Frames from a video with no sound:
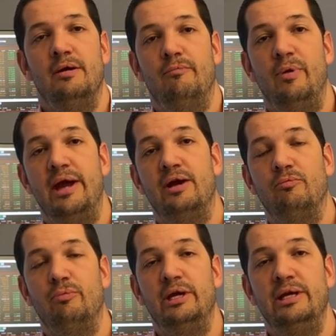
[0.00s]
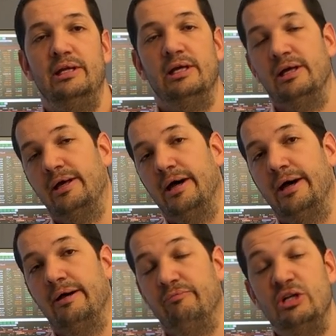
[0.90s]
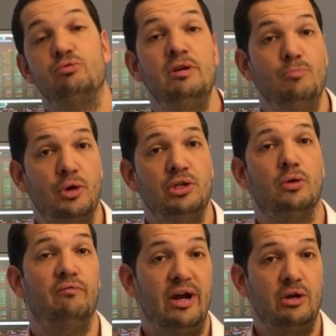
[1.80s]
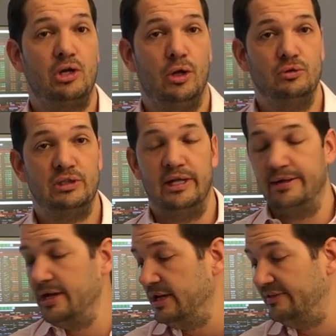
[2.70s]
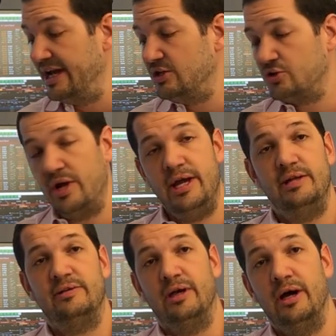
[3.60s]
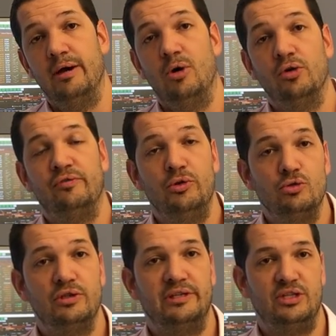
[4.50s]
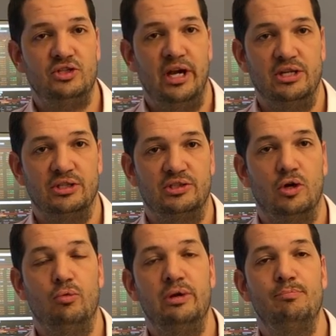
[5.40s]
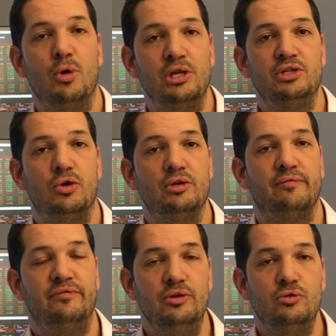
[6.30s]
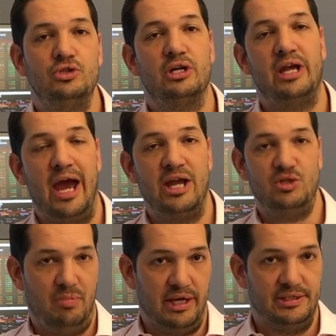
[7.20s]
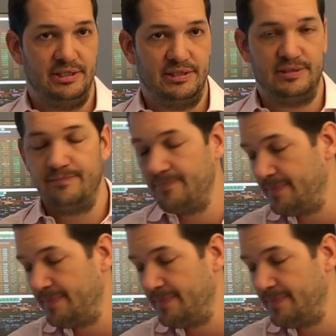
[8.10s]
where which we monitor very closely. They trade on futures exchanges, so we monitor the future cash basis.